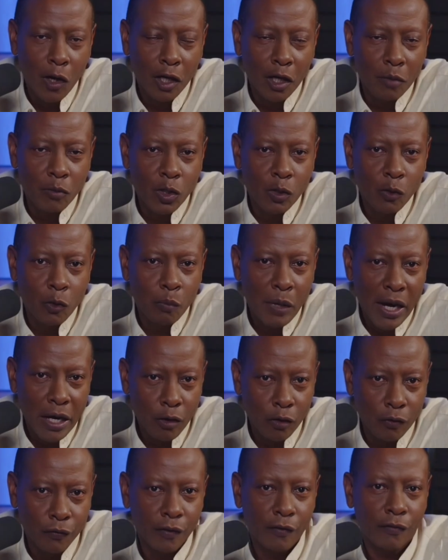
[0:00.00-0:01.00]
Welcome to
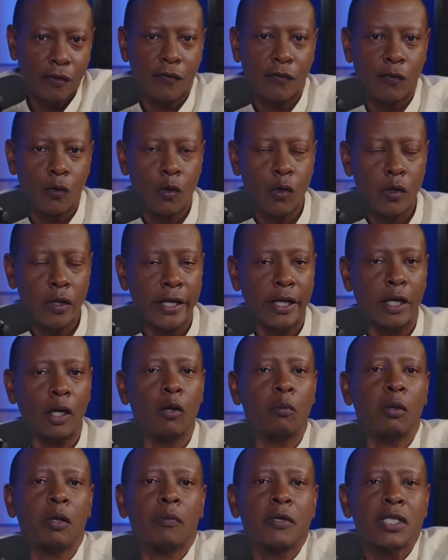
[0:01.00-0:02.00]
Panel 54, a
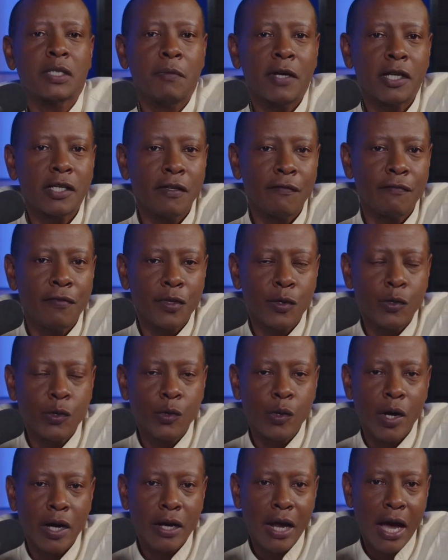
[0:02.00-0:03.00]
global perspective
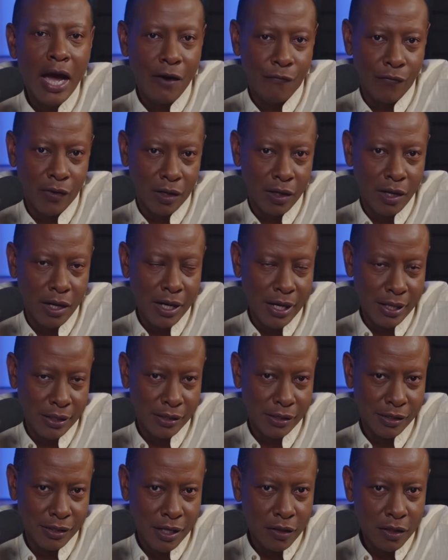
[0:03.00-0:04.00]
through an African
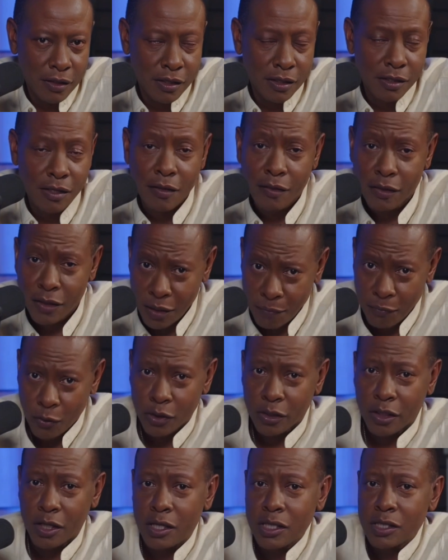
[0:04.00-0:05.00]
lens. This is the
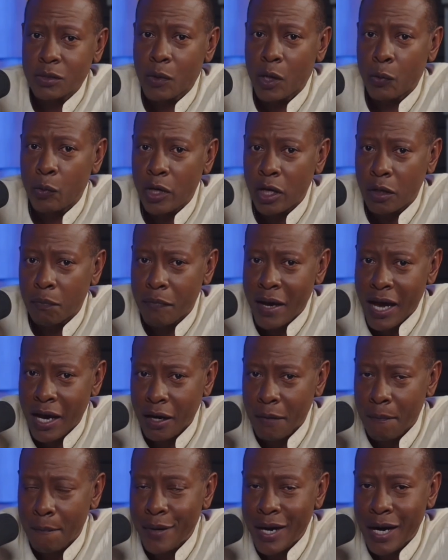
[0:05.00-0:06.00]
podcast where we
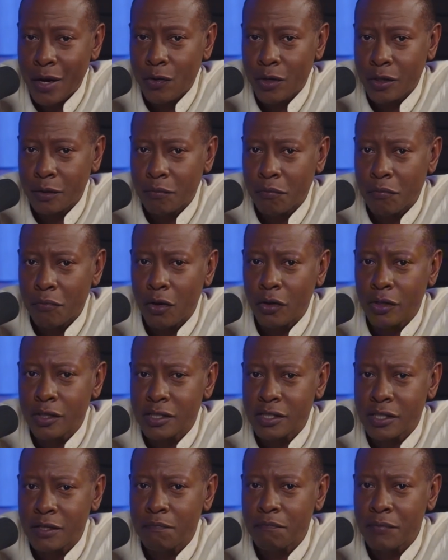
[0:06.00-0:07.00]
unpack power,
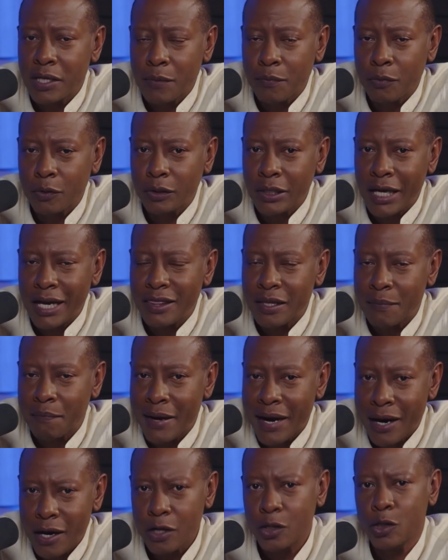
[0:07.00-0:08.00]
policy, people, and the
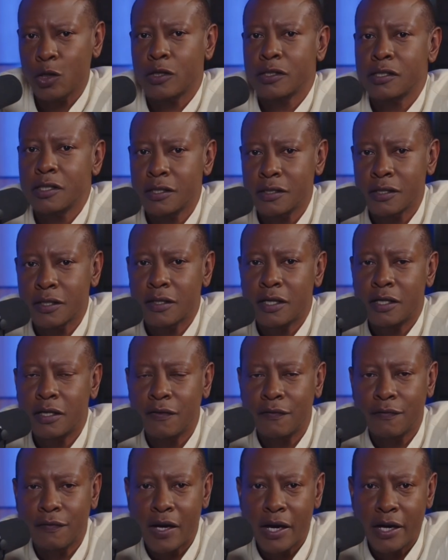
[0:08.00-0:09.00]
paradoxes that
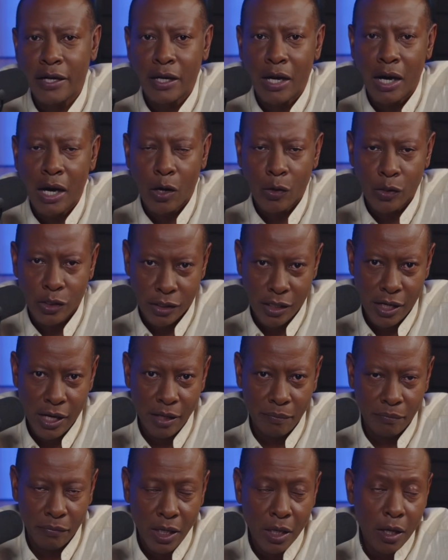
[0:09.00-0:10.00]
define our
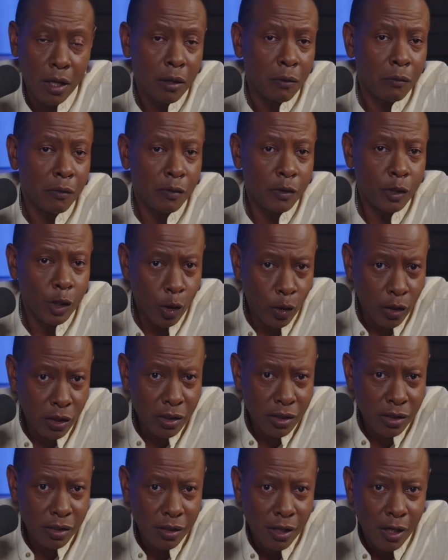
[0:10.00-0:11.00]
time. With
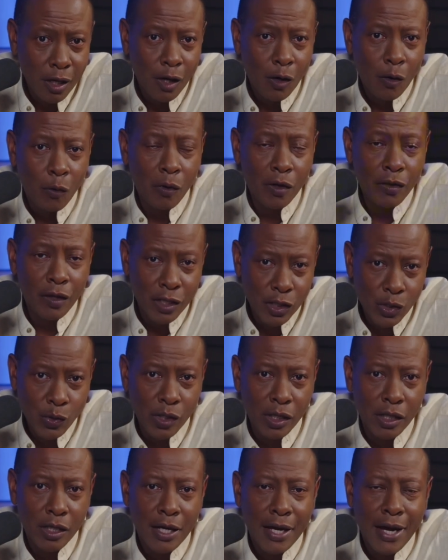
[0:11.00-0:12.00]
nuance, with
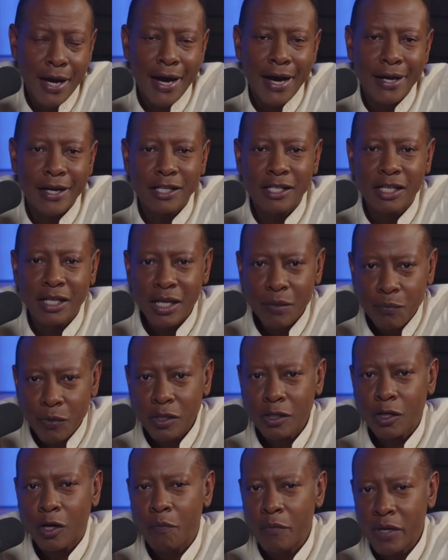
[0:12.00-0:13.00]
history, and a
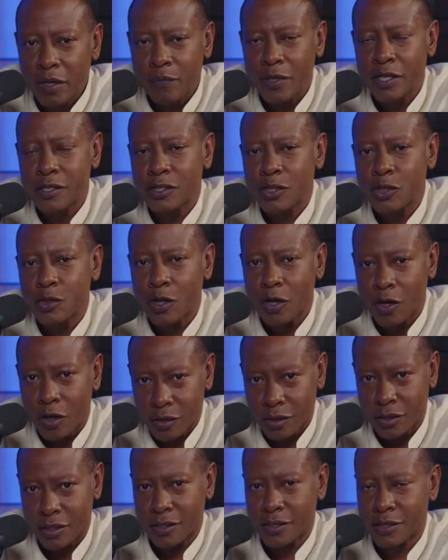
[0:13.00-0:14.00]
deliberate commitment to
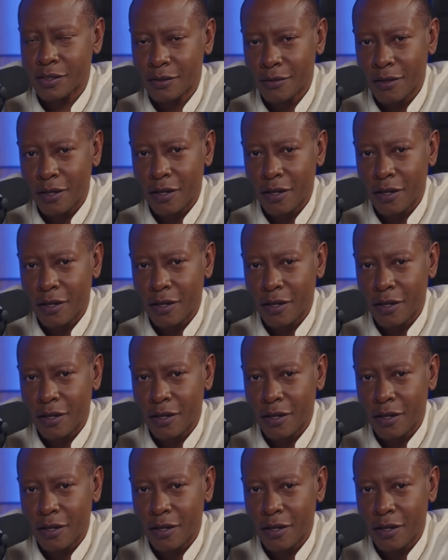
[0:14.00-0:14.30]
context.